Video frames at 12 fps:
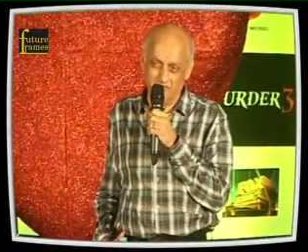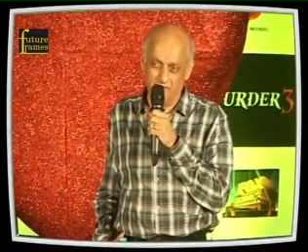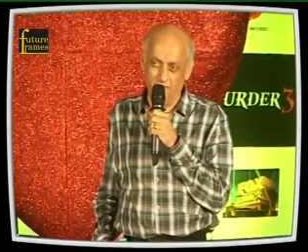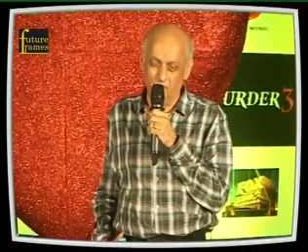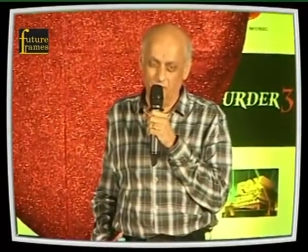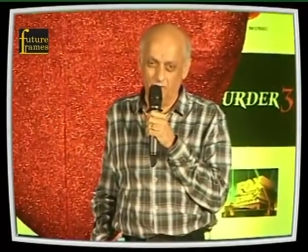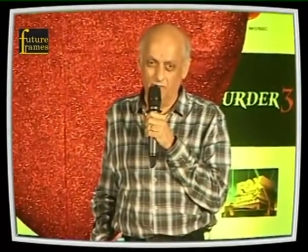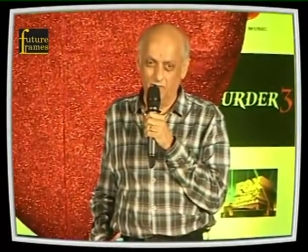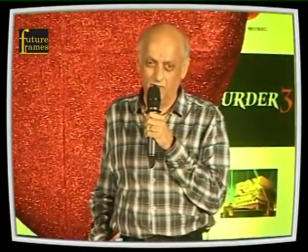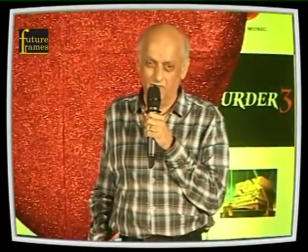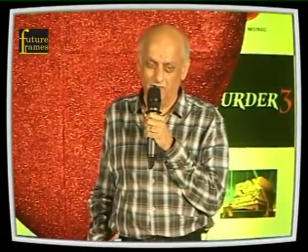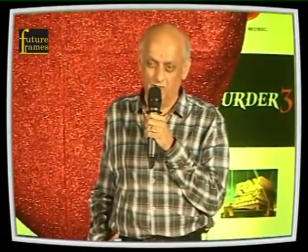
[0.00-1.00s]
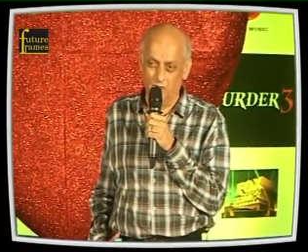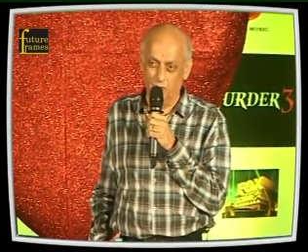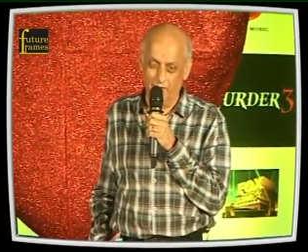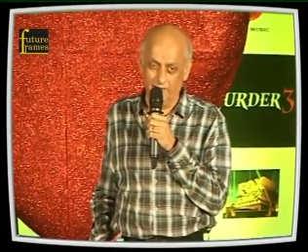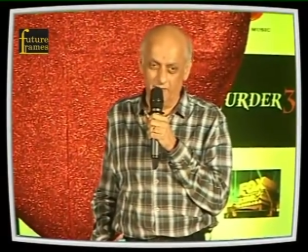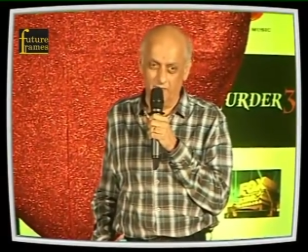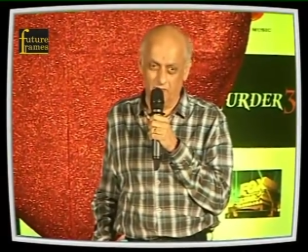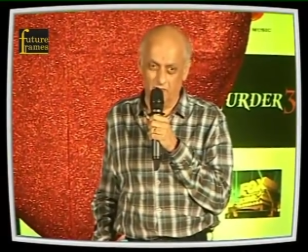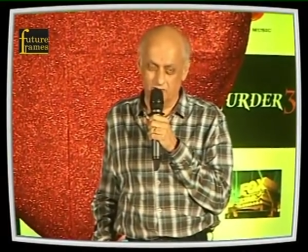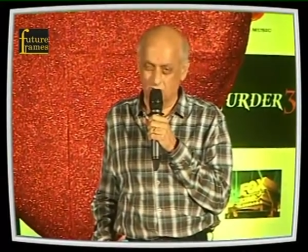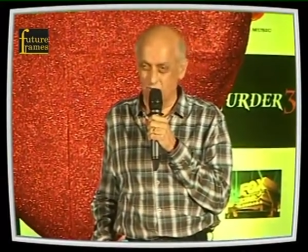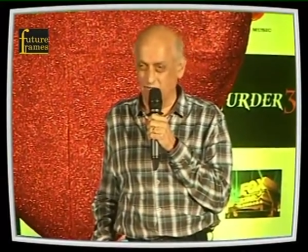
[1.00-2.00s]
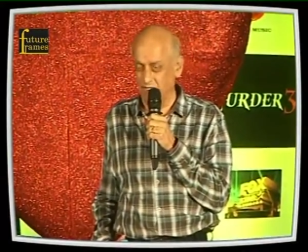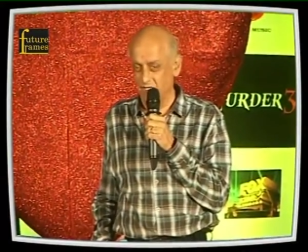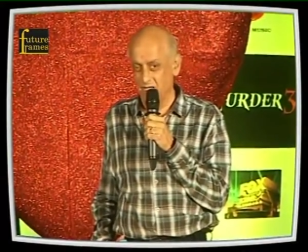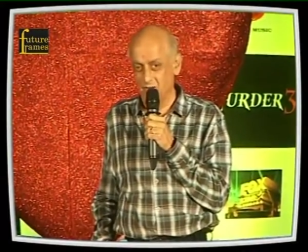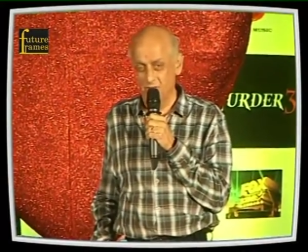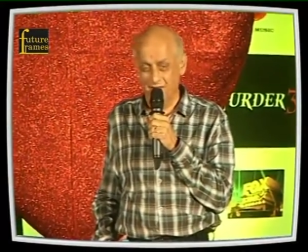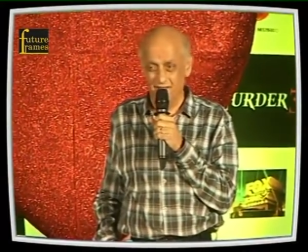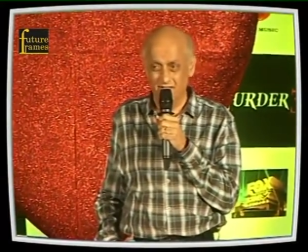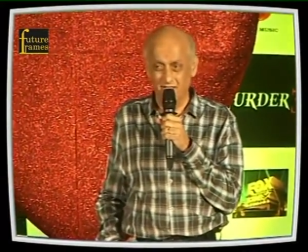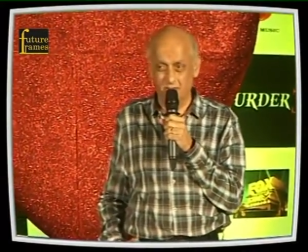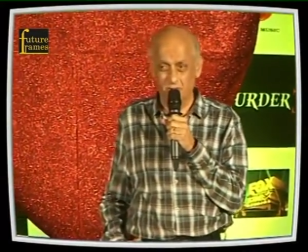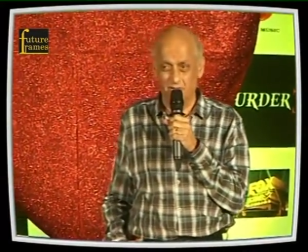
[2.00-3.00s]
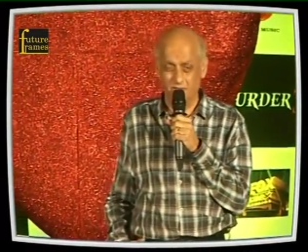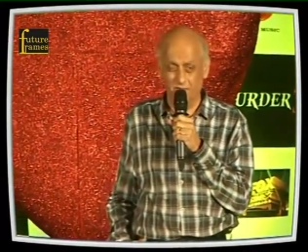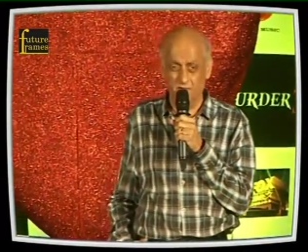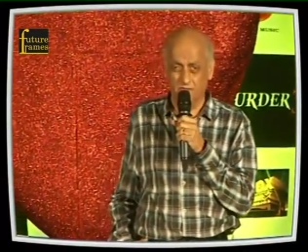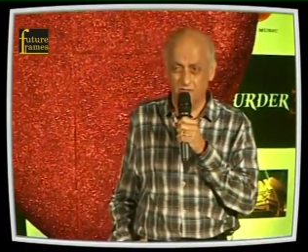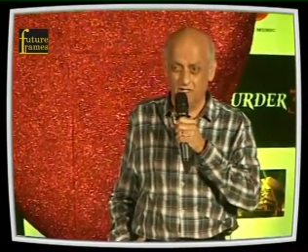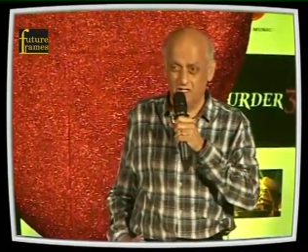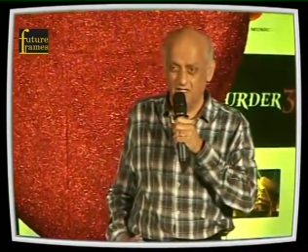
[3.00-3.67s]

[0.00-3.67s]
with such a beautiful way because we entered the 25th